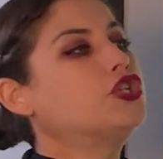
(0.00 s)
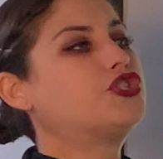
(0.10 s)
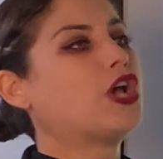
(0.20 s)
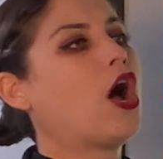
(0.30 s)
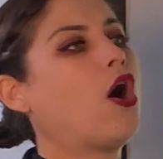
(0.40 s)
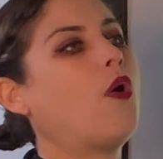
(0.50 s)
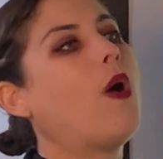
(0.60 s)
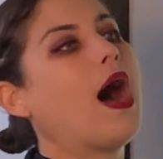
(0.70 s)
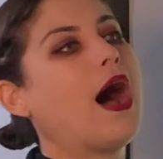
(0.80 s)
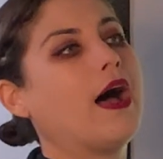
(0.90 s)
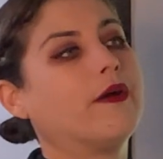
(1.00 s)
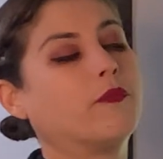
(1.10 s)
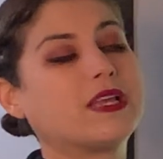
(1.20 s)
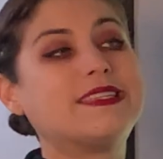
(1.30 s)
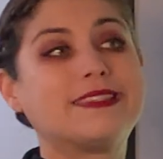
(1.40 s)
So uh,
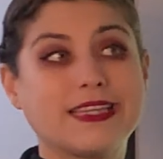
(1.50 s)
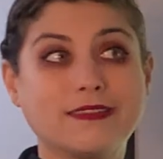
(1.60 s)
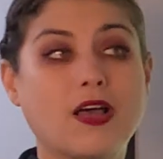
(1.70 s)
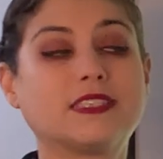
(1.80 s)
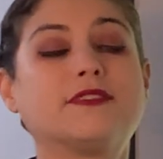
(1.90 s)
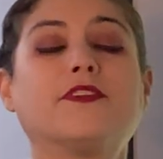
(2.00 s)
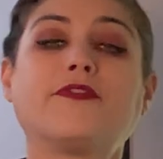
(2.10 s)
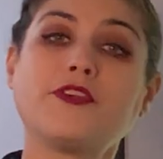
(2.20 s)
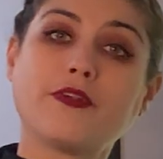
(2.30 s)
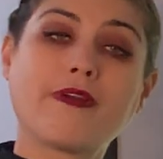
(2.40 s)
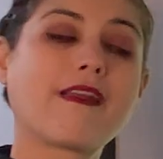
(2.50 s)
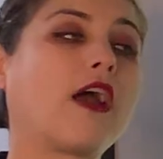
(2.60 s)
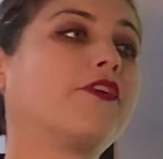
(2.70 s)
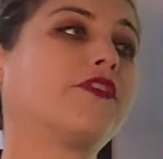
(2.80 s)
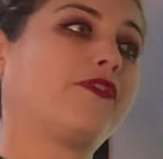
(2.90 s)
we see lots of the funerary
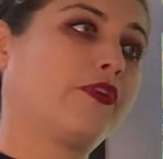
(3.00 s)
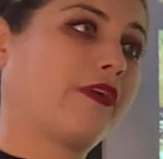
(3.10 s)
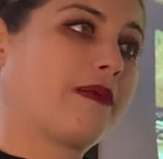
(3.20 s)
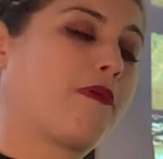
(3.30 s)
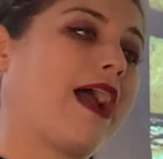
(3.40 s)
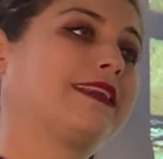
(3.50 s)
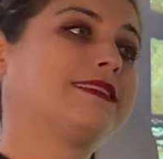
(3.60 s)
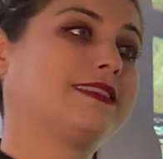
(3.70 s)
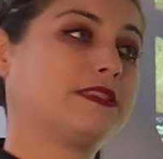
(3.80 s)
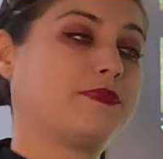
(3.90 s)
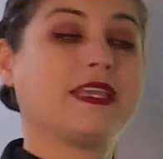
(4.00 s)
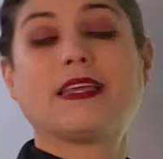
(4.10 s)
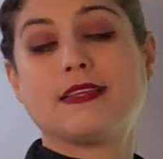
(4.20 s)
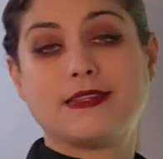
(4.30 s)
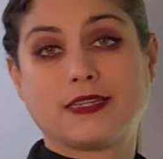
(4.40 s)
art and funerary practices
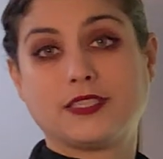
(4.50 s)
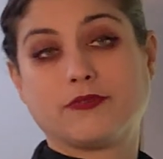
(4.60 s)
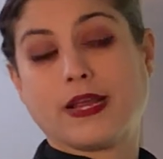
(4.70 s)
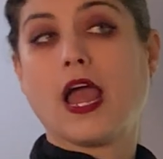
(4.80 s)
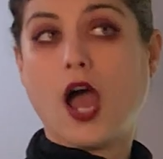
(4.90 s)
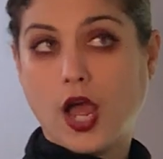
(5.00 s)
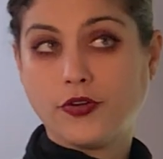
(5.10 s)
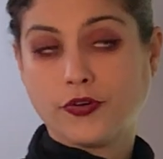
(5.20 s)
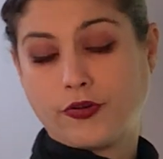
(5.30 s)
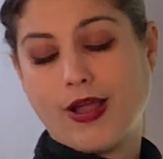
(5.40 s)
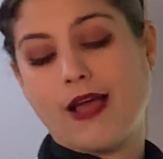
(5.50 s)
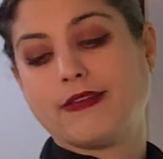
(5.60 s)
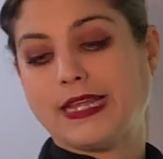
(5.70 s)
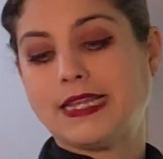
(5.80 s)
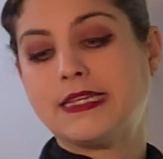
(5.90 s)
being conducted right
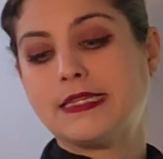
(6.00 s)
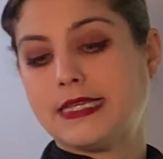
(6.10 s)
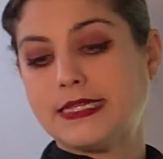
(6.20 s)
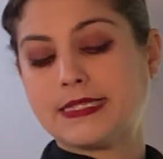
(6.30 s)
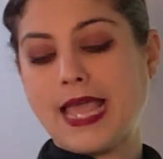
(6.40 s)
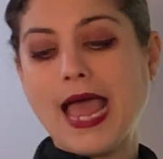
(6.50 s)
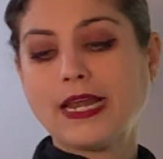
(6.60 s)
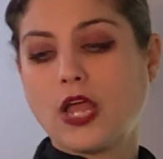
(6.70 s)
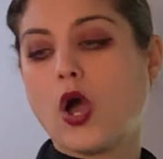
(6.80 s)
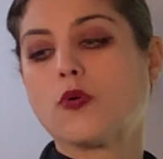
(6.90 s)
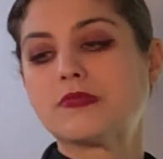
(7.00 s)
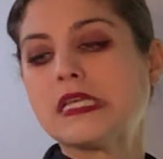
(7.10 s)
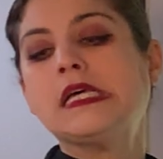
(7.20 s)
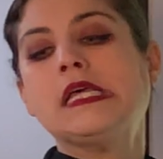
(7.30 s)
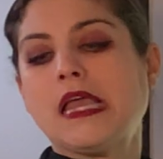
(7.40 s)
underground in these catacombs.
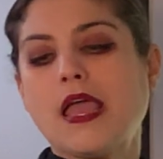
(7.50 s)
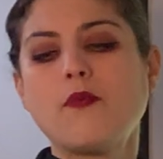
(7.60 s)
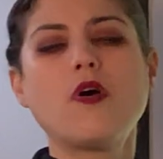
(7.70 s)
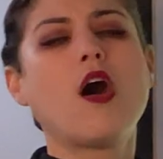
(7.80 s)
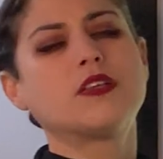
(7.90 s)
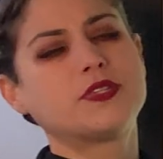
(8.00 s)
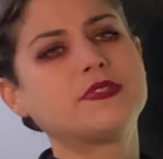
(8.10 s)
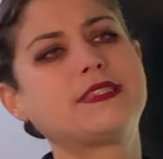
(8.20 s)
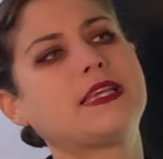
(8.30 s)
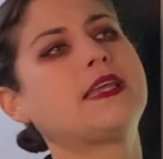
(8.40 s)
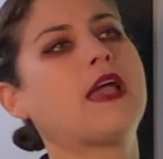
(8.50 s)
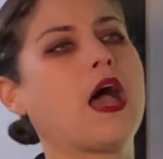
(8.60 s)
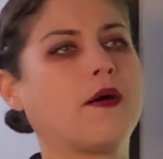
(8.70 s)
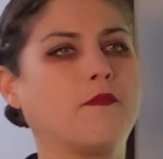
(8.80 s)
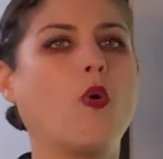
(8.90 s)
And we'll also see
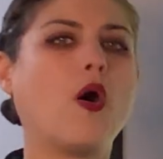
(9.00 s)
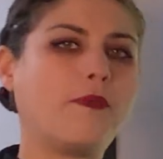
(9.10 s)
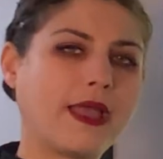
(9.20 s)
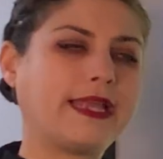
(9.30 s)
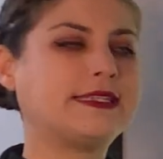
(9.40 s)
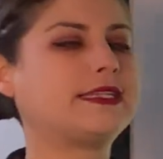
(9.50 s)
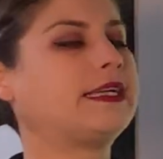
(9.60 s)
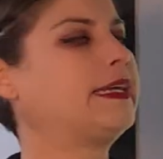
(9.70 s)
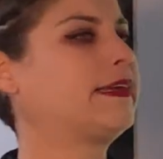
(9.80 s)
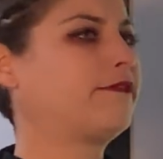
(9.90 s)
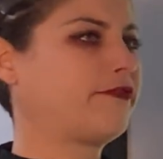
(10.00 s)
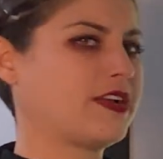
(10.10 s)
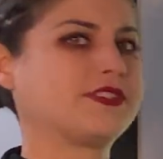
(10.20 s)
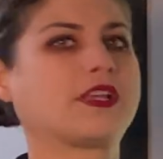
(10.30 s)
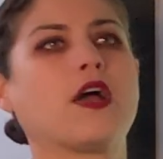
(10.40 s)
um, wall painting,
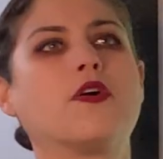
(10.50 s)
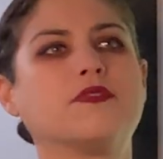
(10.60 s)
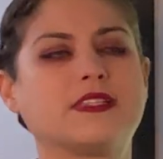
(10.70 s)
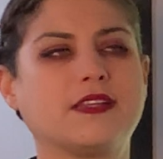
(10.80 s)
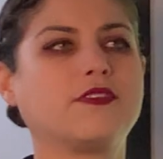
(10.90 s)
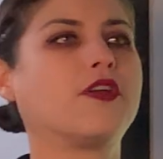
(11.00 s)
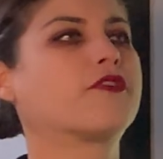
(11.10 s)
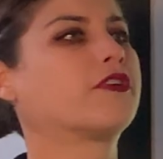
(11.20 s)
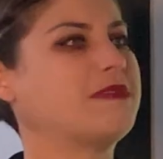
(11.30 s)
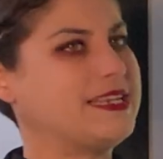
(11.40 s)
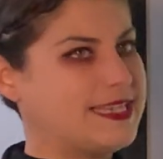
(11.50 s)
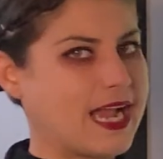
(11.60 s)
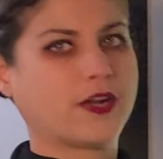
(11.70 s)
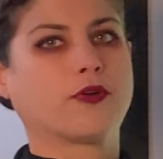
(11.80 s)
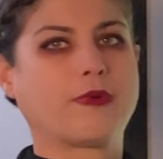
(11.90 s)
frescoes, and you know, they're gonna be
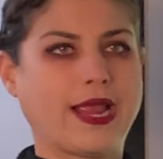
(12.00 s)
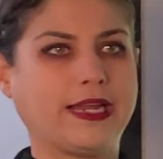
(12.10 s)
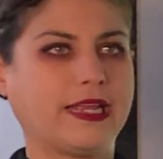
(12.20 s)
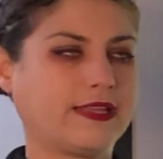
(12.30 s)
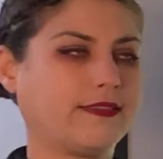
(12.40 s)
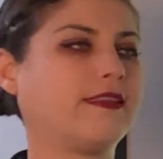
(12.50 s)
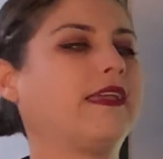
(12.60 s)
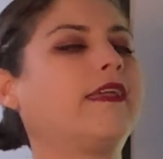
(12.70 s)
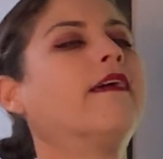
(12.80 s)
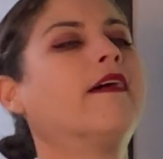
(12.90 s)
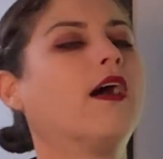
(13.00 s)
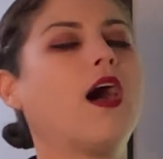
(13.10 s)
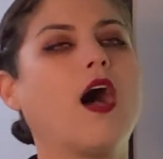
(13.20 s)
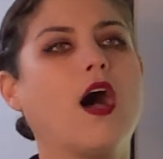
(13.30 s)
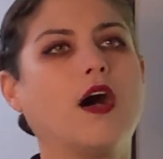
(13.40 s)
decorating the
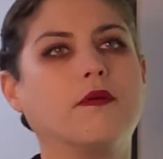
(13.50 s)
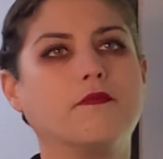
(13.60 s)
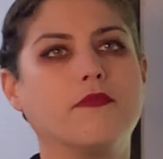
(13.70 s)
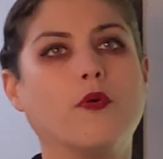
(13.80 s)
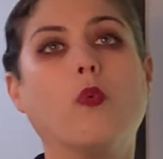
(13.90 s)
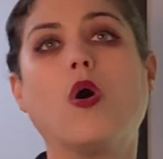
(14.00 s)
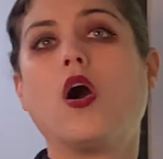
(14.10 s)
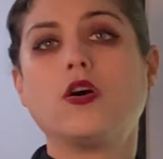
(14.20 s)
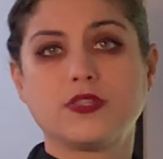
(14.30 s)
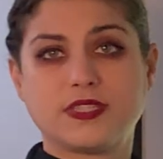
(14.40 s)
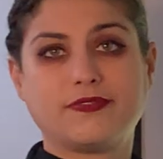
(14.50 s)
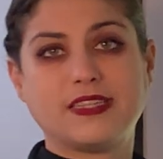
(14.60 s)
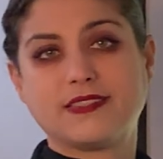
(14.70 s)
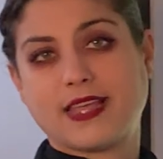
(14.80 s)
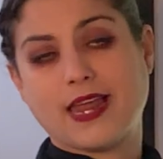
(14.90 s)
um, the walls of
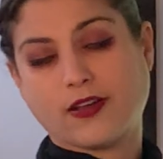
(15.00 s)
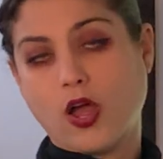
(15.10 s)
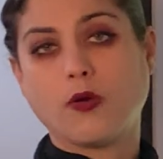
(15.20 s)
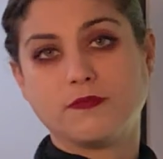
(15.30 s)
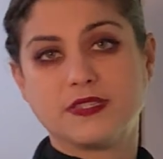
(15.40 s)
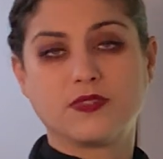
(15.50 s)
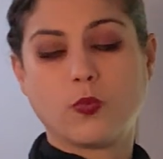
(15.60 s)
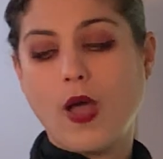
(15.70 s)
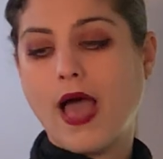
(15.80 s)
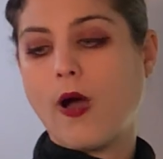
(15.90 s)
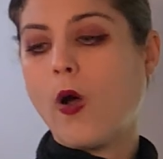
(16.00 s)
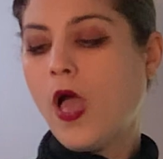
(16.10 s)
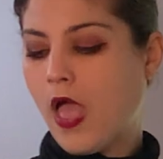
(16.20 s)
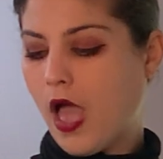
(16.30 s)
these catacombs as well.